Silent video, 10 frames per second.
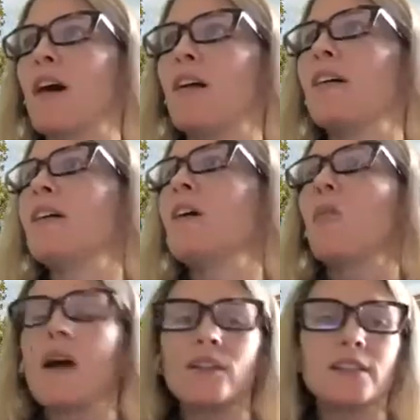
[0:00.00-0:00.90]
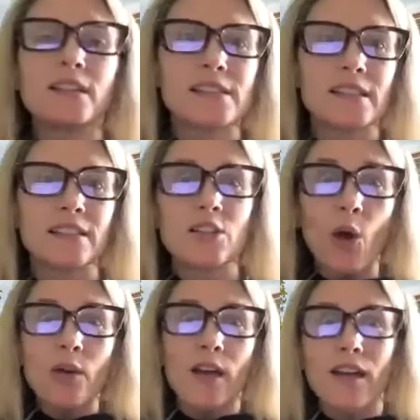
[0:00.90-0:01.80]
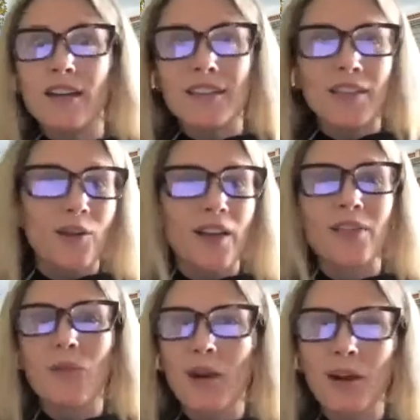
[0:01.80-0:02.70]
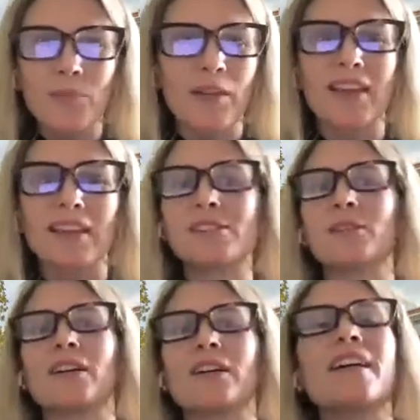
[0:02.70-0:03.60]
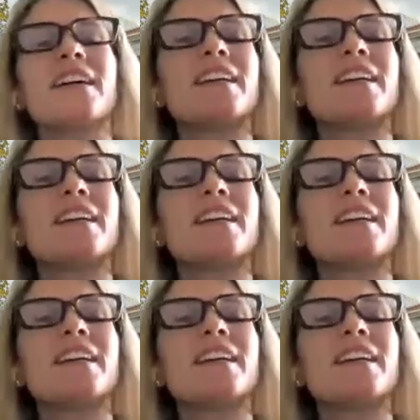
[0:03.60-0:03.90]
about wellness and yoga in the workplace, or